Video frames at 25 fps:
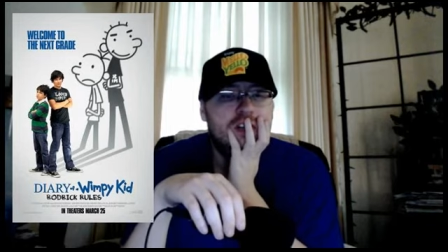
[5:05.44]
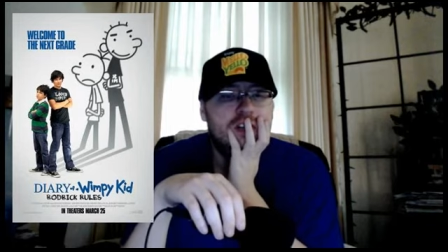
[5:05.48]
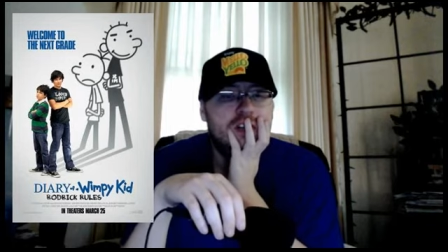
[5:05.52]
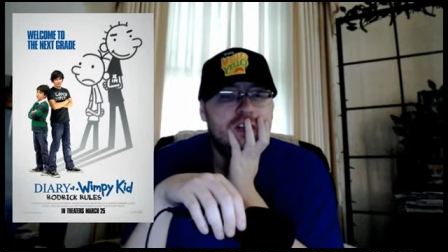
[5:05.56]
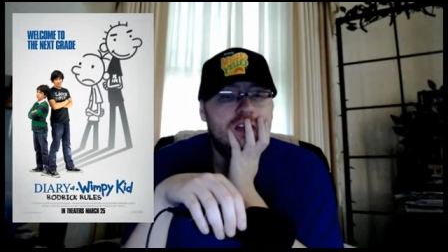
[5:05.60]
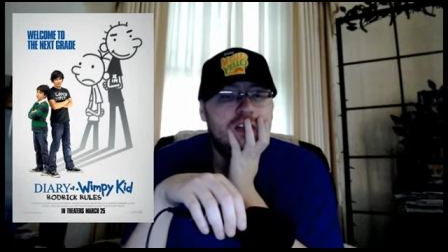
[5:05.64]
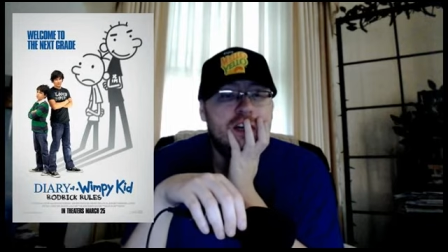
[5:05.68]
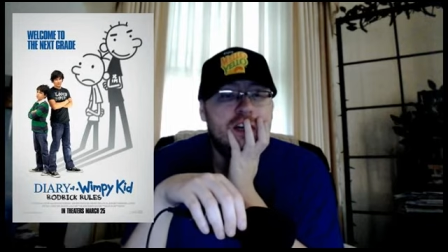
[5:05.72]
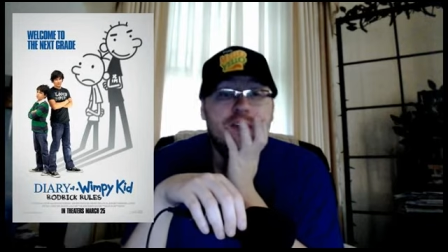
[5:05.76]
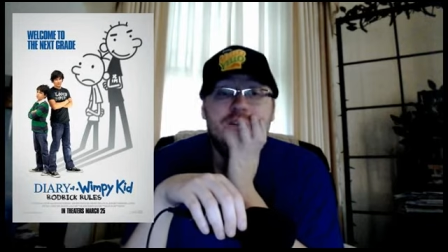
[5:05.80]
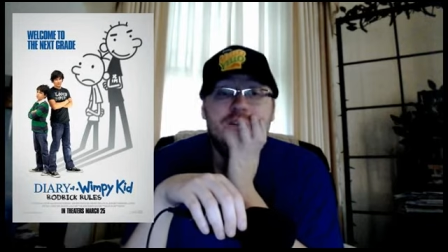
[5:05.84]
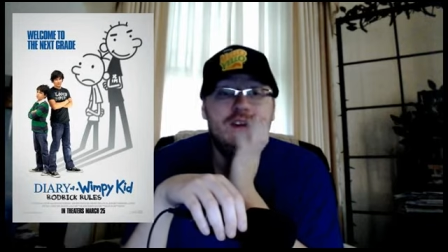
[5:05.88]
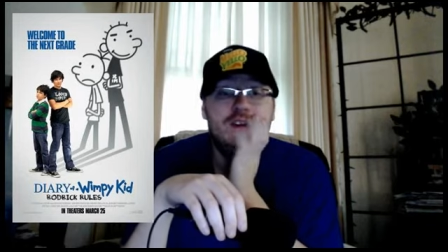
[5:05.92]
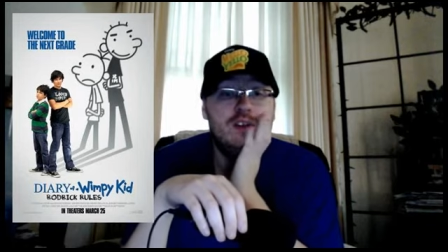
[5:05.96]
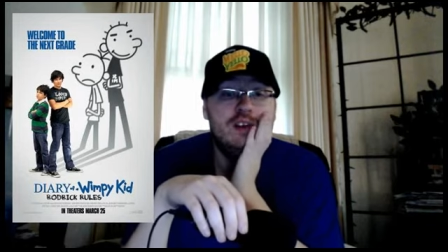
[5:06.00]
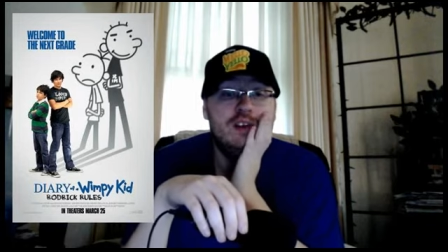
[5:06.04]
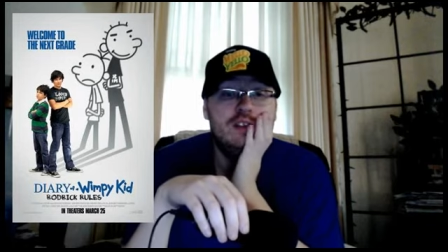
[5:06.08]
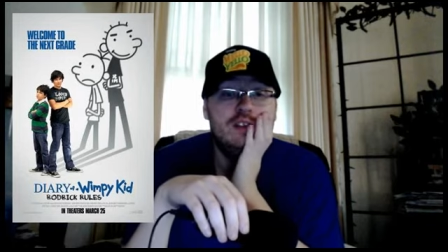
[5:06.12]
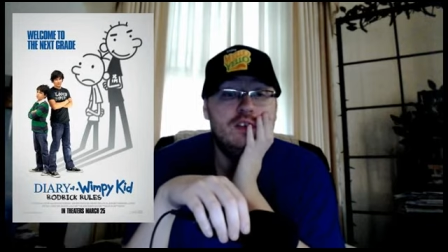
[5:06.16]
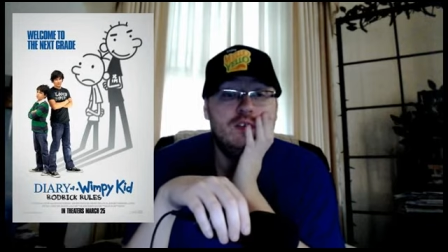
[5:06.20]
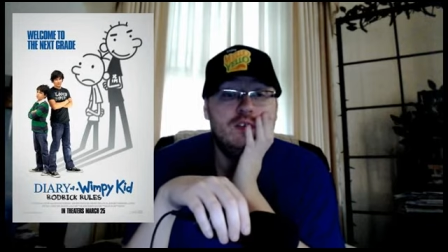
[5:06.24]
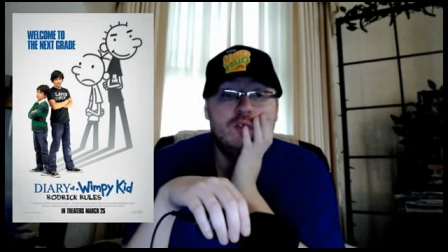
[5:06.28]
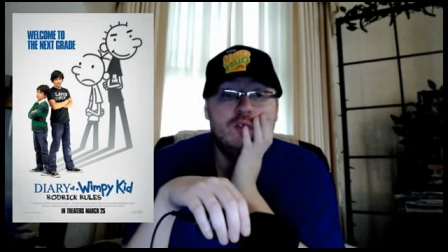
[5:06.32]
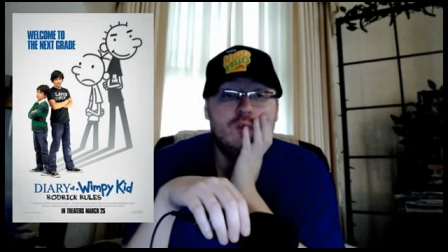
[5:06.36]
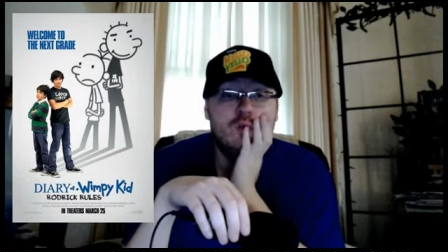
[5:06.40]
I feel like
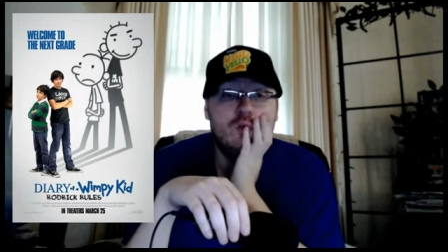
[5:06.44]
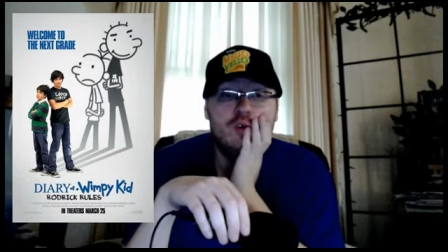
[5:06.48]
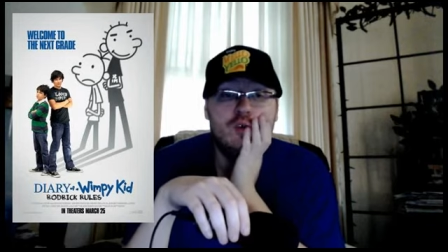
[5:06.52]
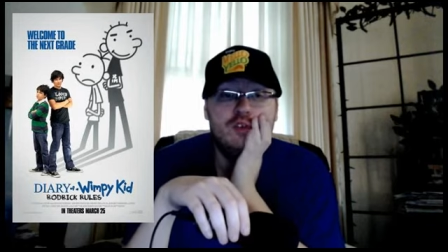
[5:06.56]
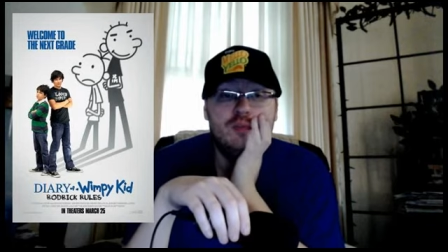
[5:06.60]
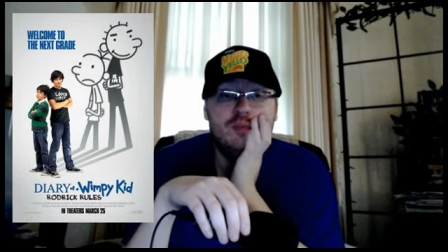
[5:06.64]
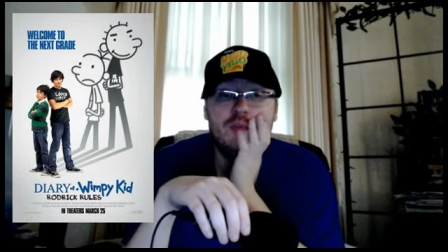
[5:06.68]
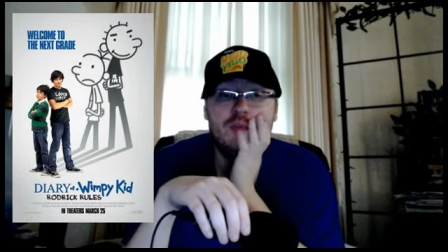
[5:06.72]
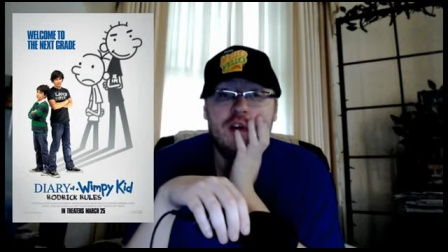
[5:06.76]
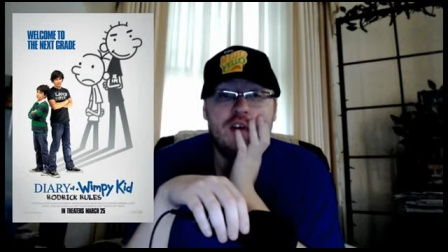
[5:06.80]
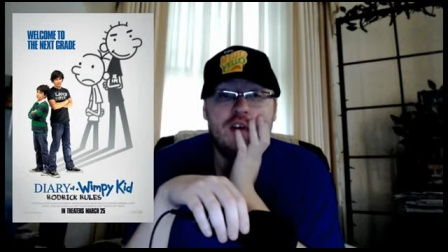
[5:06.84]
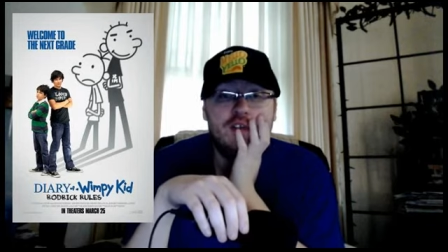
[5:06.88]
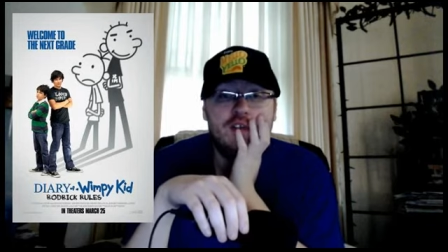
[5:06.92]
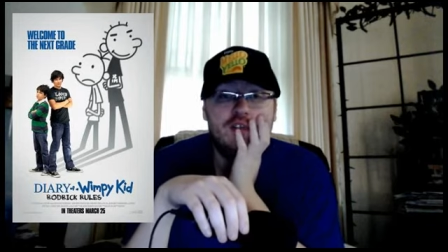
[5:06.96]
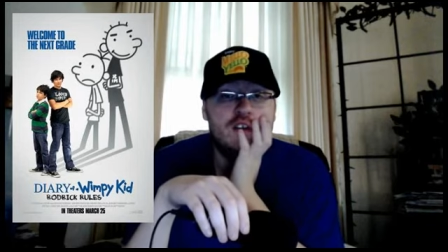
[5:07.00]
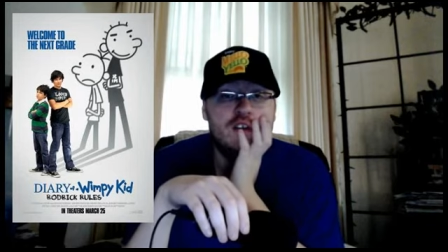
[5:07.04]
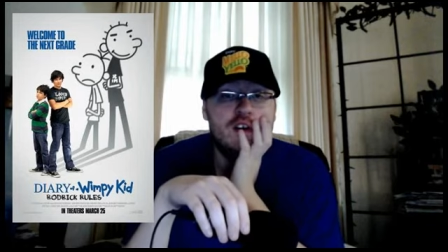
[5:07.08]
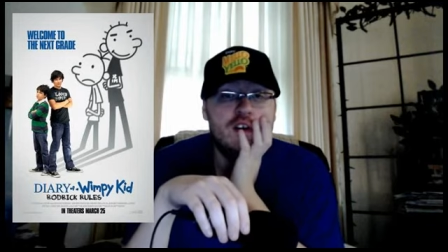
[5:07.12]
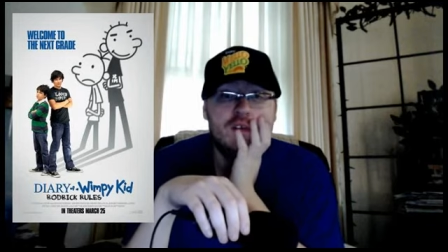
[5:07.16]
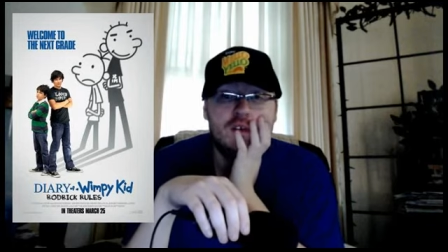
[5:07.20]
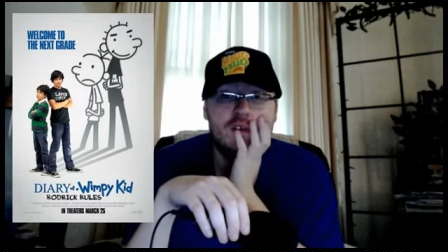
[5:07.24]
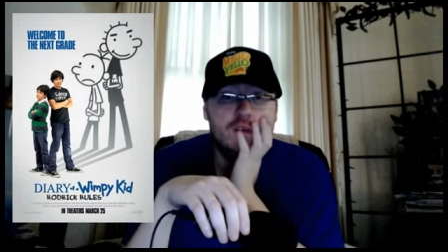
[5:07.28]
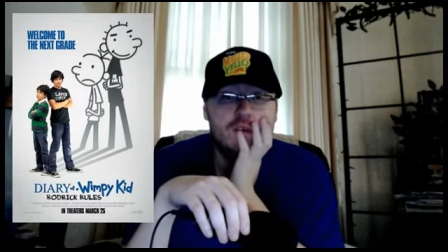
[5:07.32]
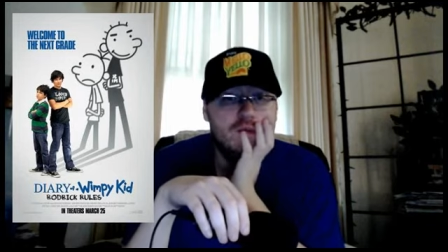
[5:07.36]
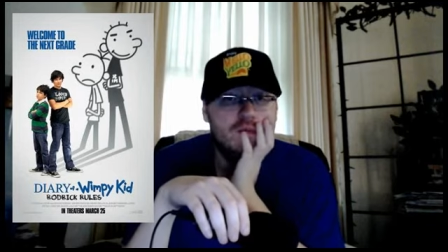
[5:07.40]
these are the worst parents
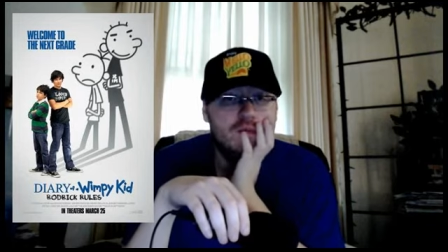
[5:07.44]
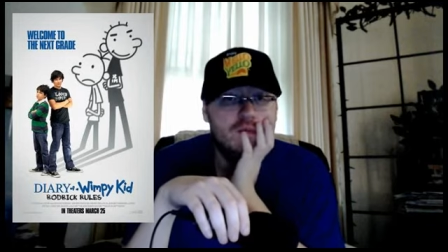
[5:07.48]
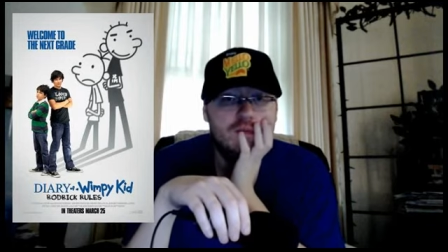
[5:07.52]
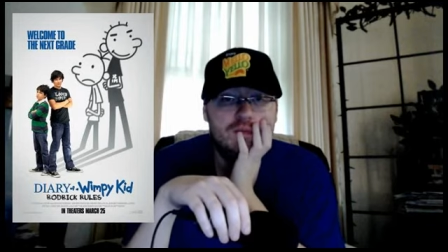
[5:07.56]
ever.